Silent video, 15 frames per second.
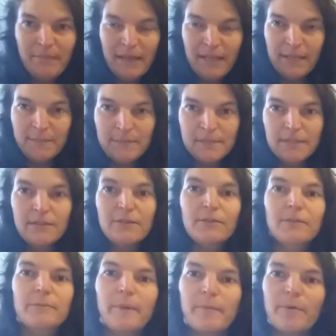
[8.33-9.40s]
My name's
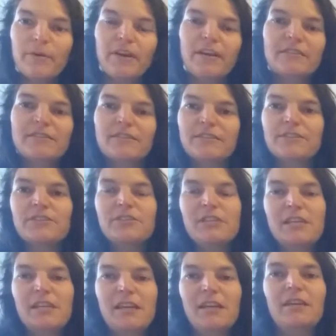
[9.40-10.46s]
Nicole, my pronouns are
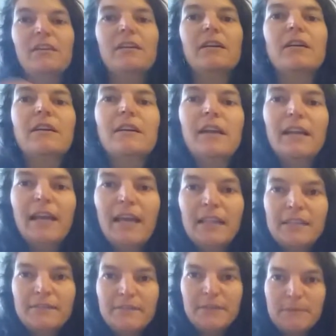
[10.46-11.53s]
she and her, and I
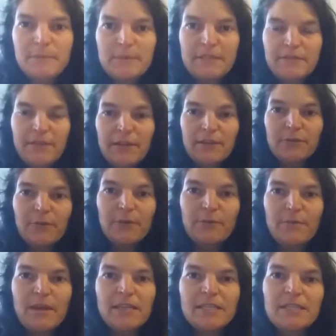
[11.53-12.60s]
live in the Pacific
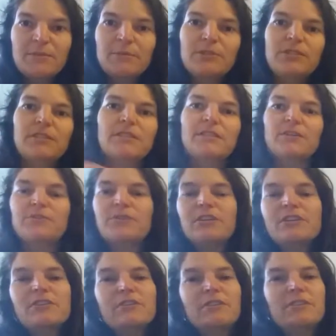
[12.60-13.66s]
Northwest, which is the
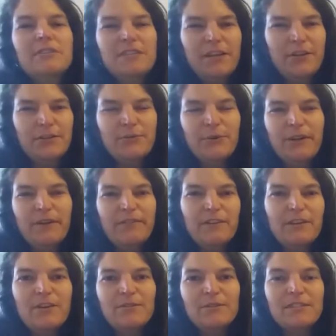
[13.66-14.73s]
traditional territory of the
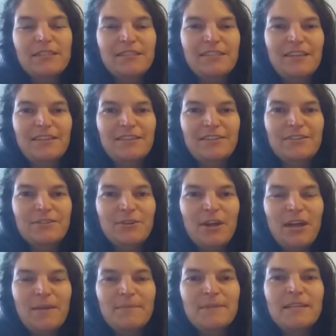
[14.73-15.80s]
Coast Salish
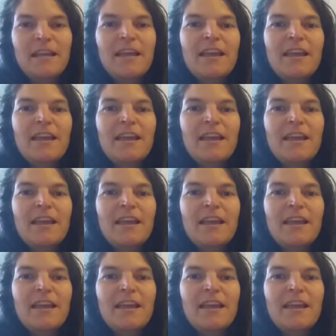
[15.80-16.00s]
tribes.